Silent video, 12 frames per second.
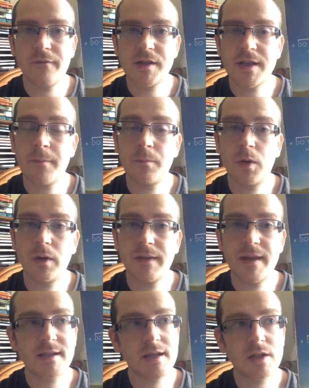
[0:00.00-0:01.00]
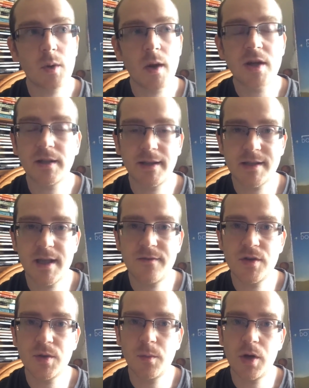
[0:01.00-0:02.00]
for example, in this situation, let's say if
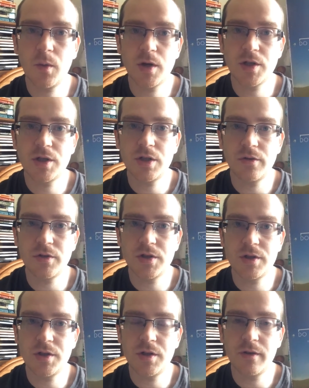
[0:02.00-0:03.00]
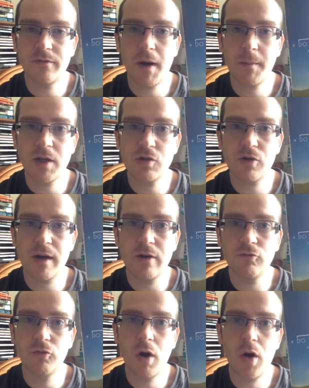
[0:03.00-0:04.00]
you're someone who wanted to do your family tree,
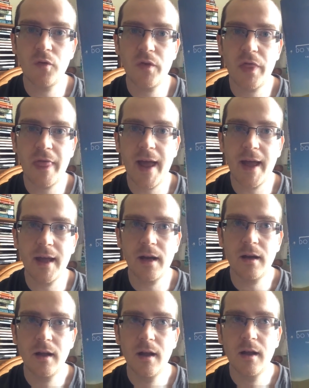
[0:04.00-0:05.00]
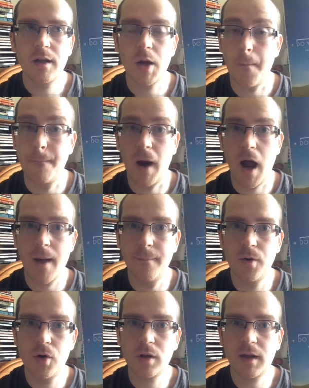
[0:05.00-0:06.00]
rather than, you know, buy a
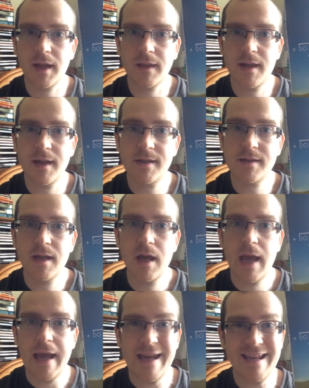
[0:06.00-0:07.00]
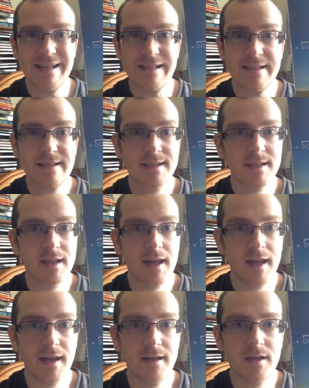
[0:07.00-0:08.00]
book like this,
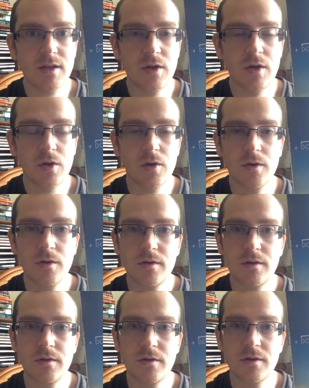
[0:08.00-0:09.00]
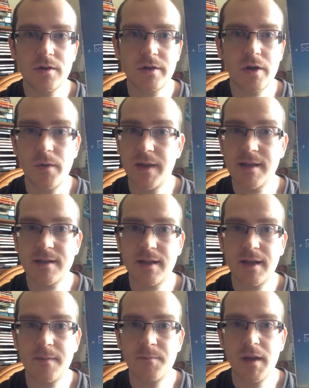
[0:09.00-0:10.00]
instead you could just go on the
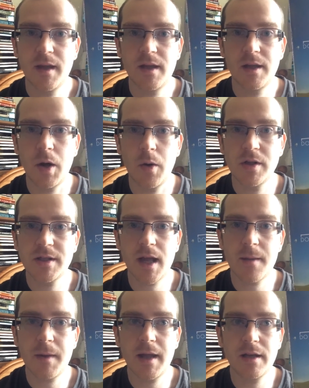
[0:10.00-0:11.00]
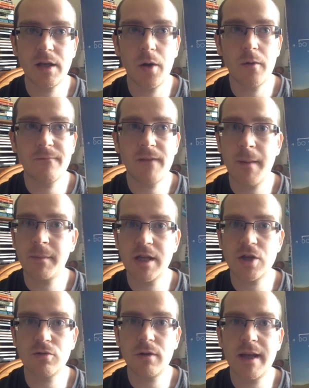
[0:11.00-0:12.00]
internet, you know, and type in, you know,
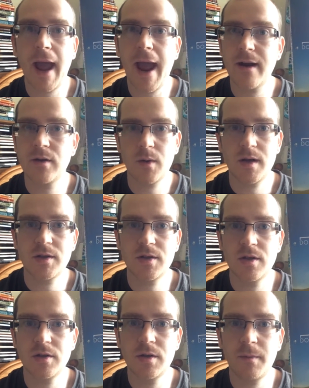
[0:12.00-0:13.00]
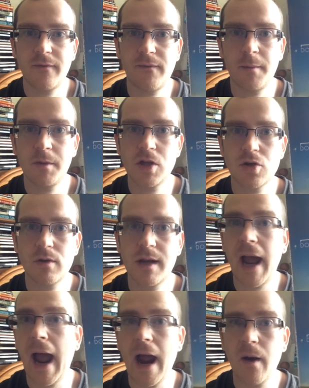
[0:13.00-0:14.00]
family tree, how do I do my family
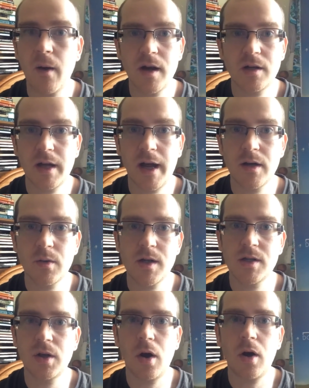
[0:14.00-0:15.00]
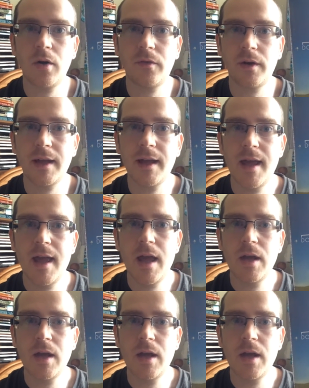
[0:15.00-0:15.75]
tree, how do I start off on it.